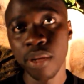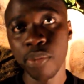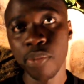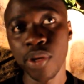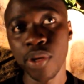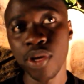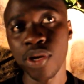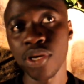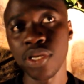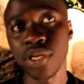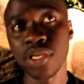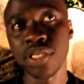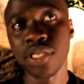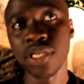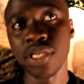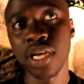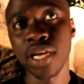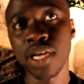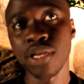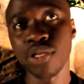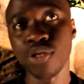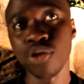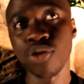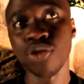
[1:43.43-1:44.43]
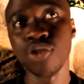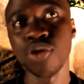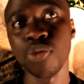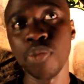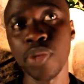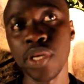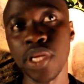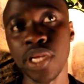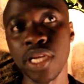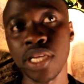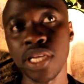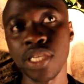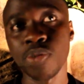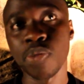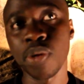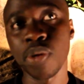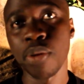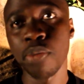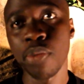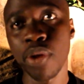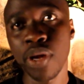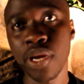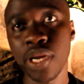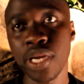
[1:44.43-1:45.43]
because social media is
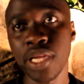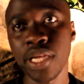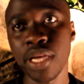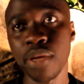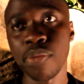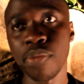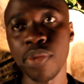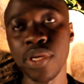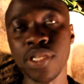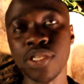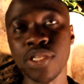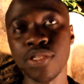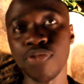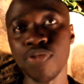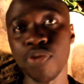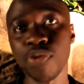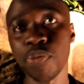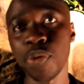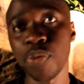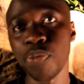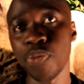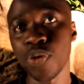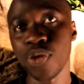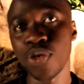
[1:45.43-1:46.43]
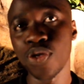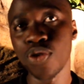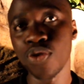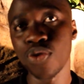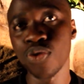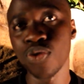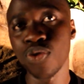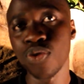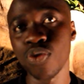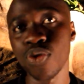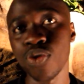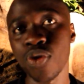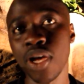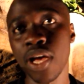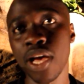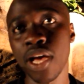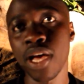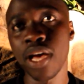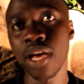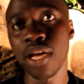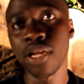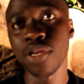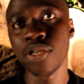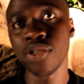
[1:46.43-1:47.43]
primarily a means for people
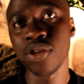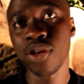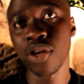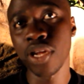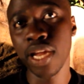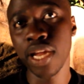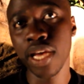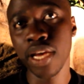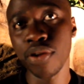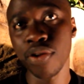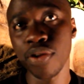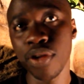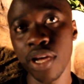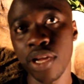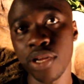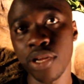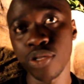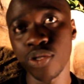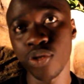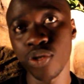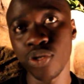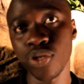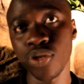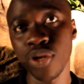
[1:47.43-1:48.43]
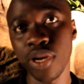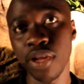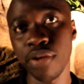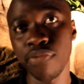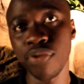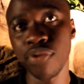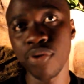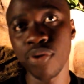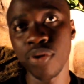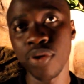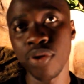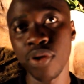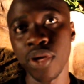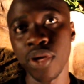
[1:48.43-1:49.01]
to connect at a social level,